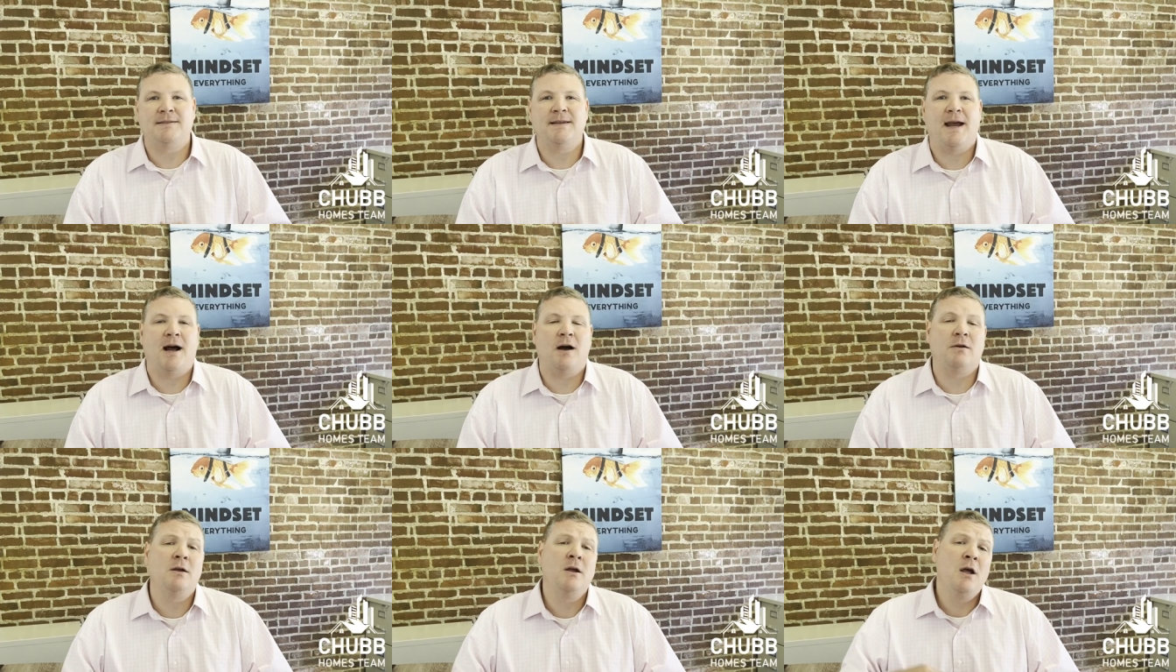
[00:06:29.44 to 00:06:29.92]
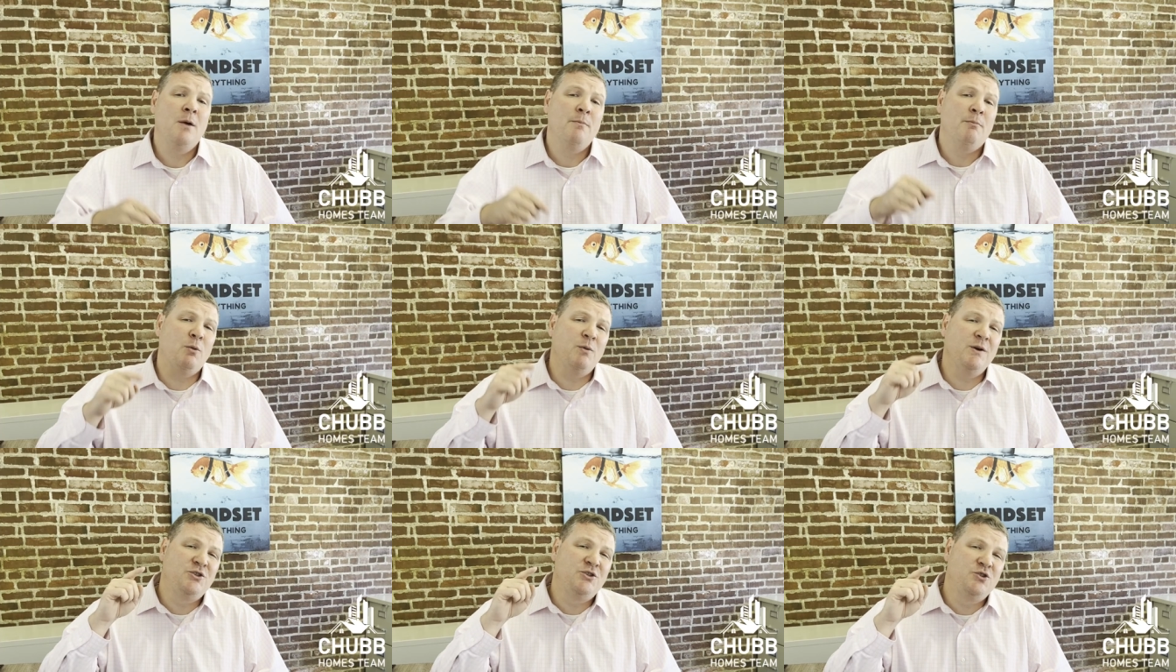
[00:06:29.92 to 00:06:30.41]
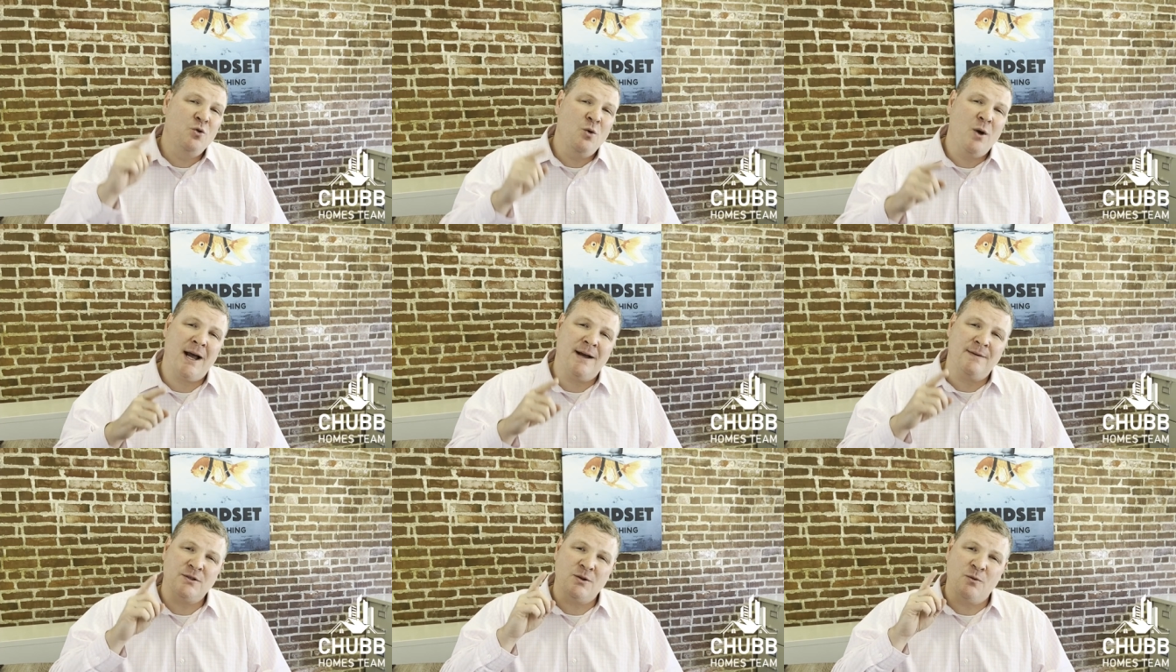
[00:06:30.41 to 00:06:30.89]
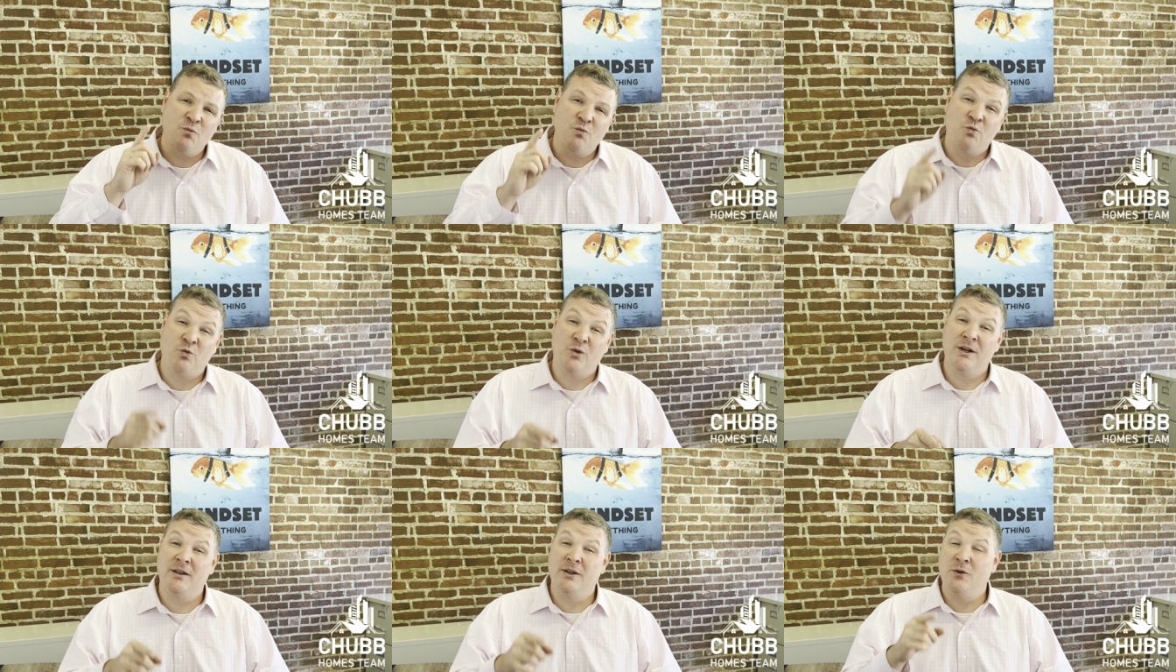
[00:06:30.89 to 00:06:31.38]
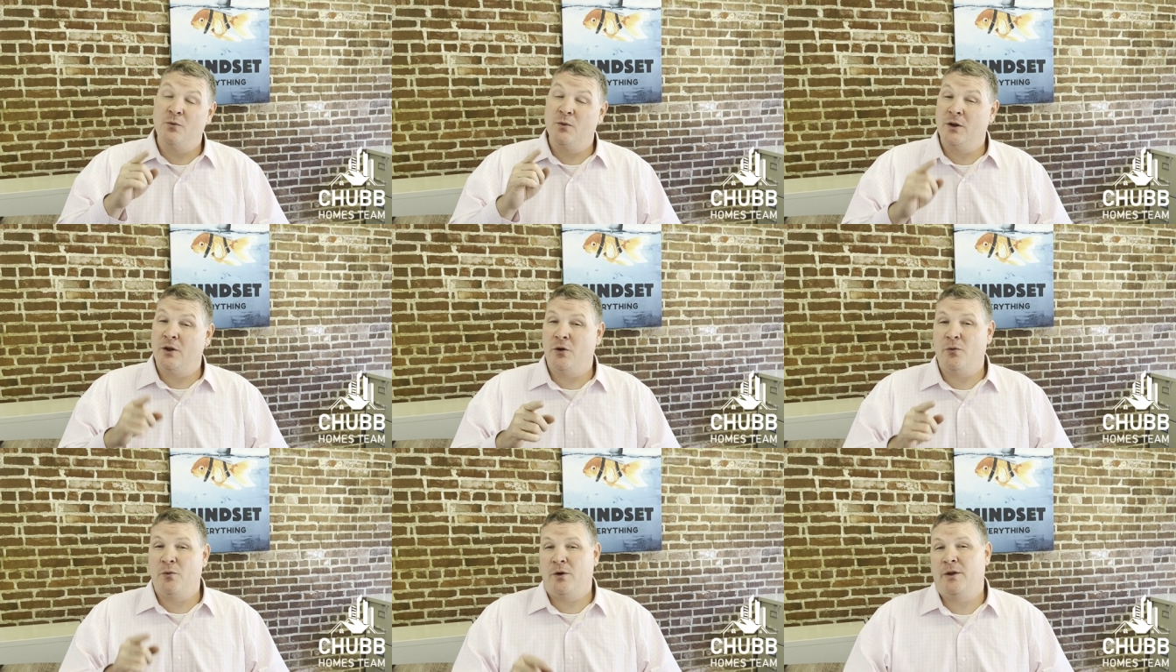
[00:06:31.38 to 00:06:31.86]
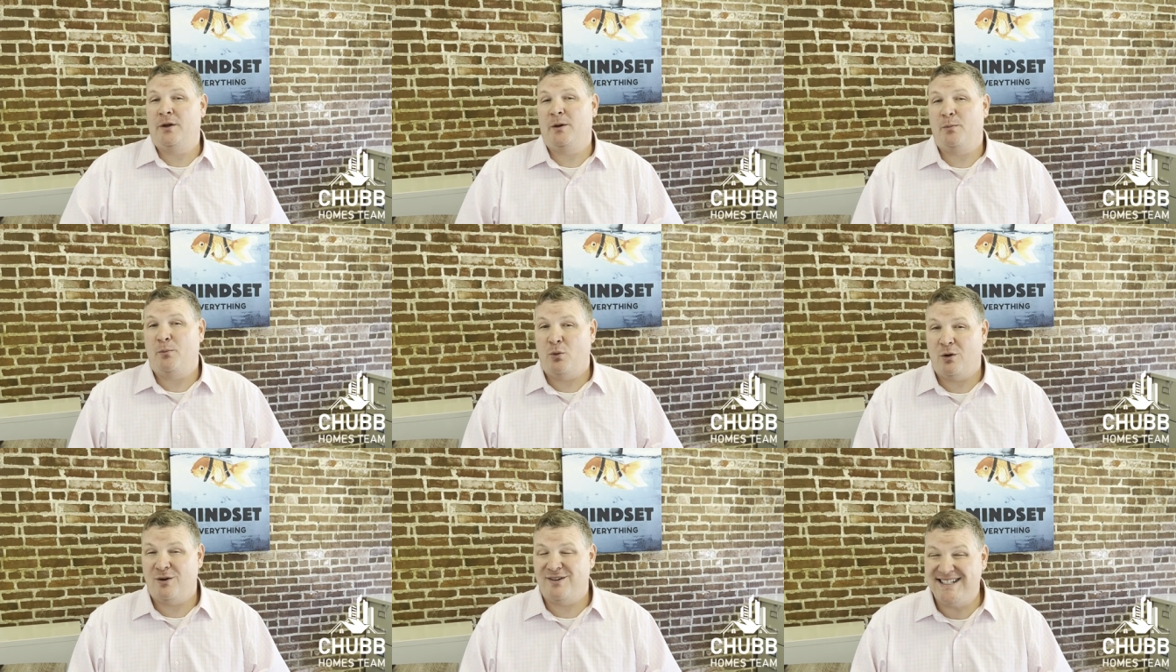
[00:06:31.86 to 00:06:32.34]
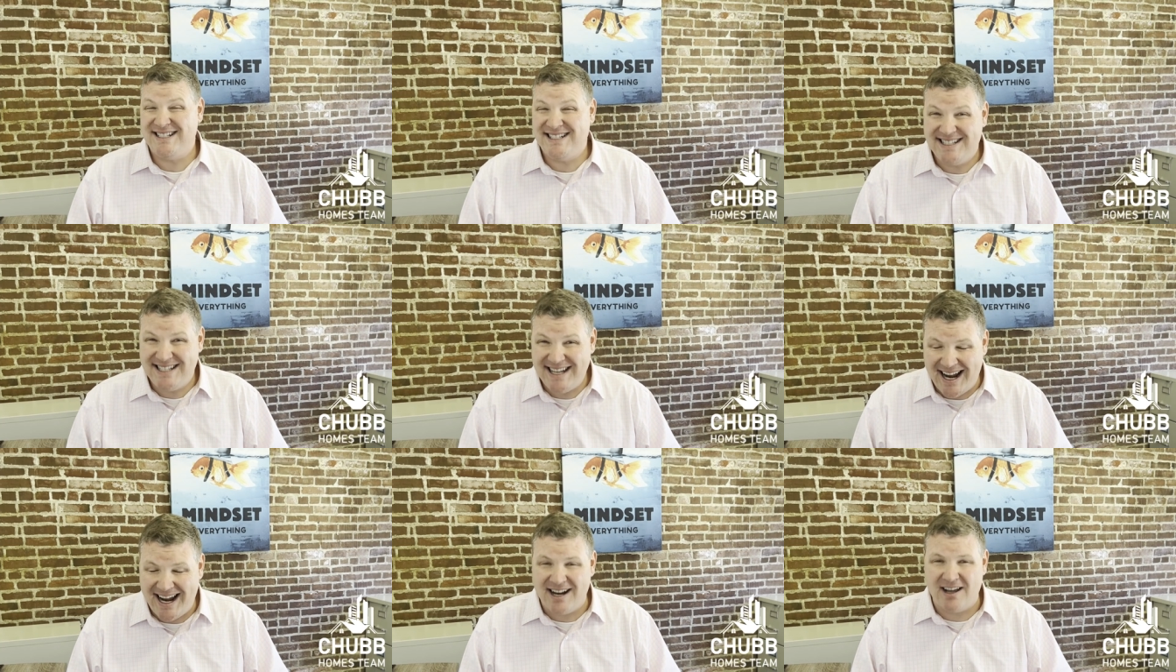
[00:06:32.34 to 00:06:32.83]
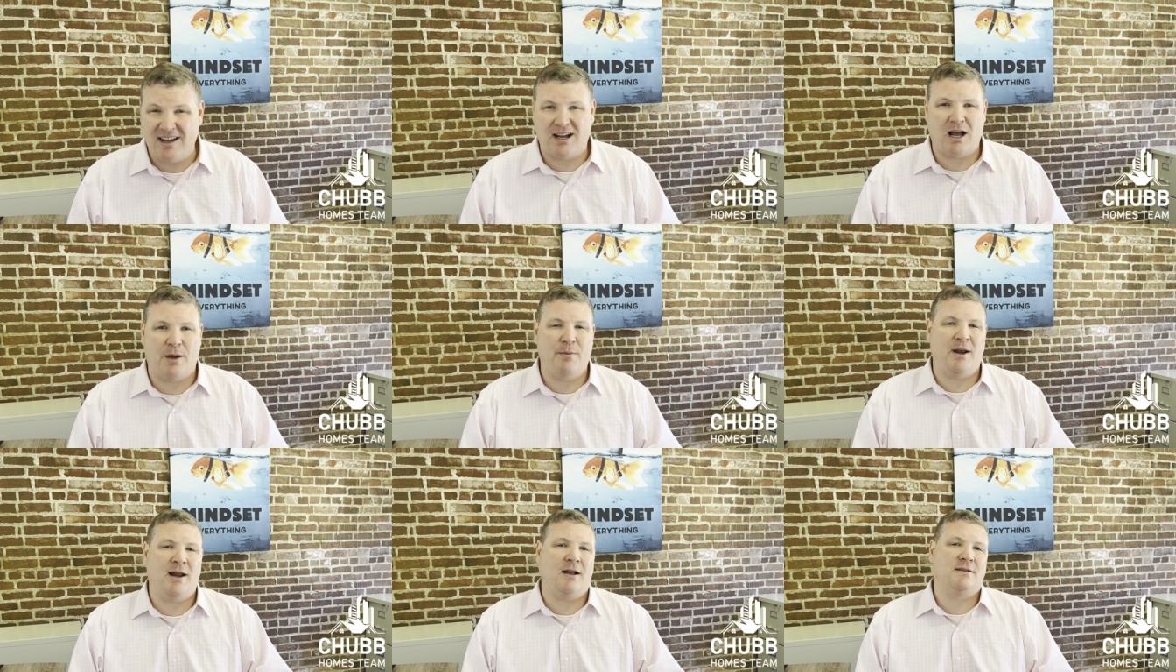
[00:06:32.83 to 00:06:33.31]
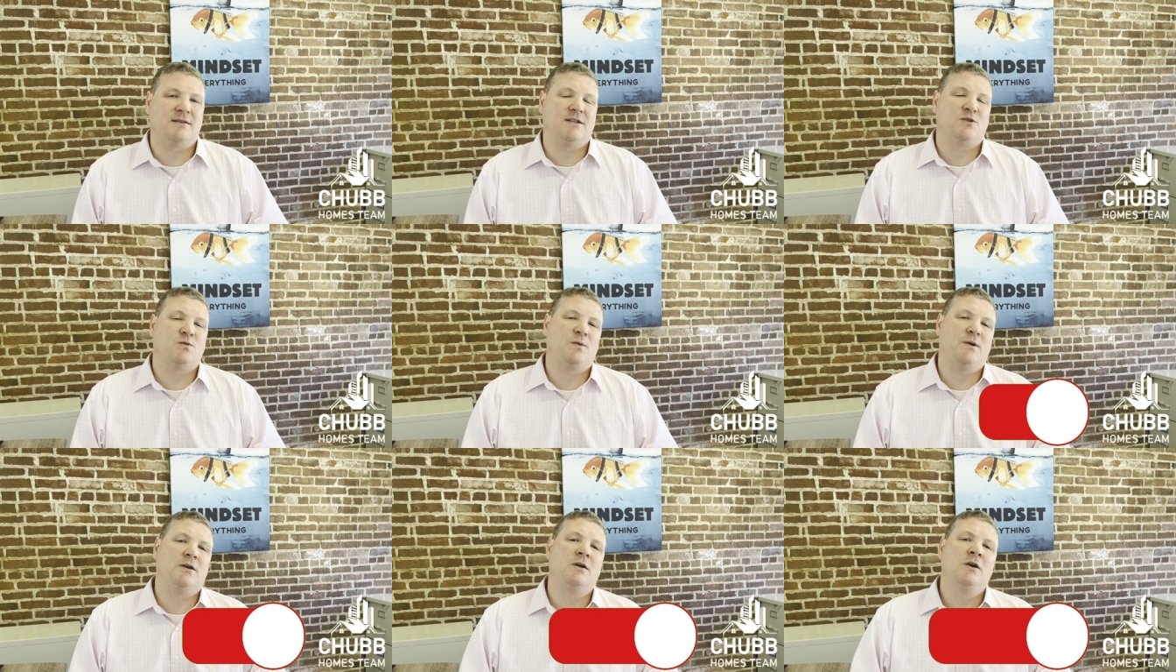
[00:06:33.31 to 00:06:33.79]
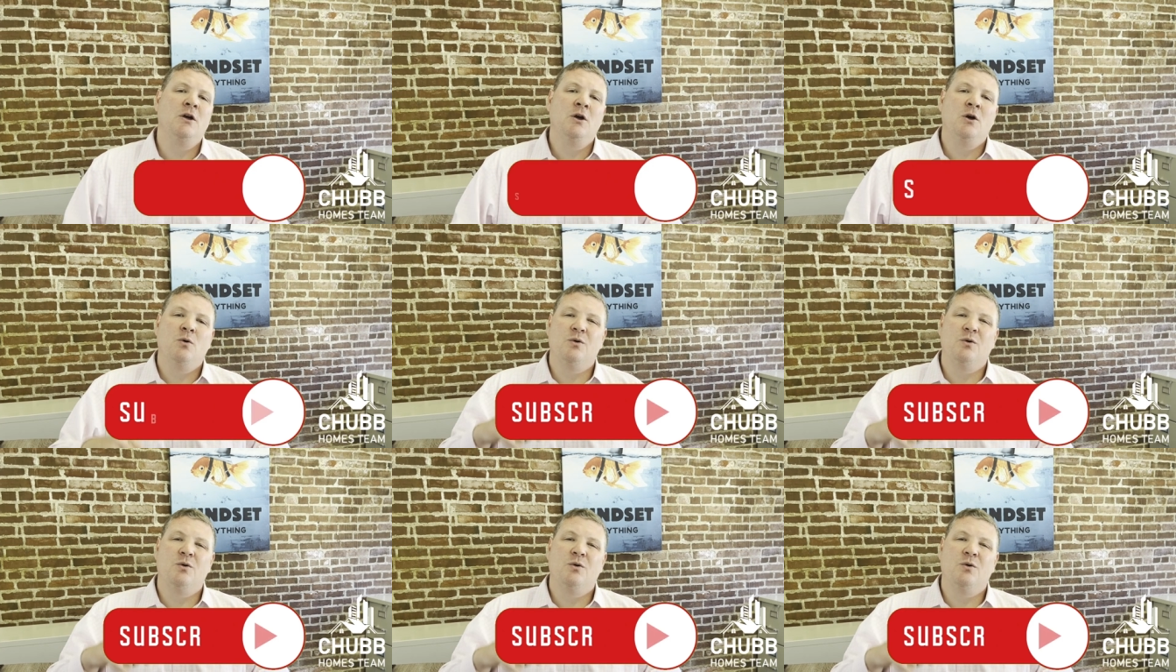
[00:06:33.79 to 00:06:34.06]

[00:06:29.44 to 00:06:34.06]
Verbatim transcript: down. But we do have some really important data coming out this week,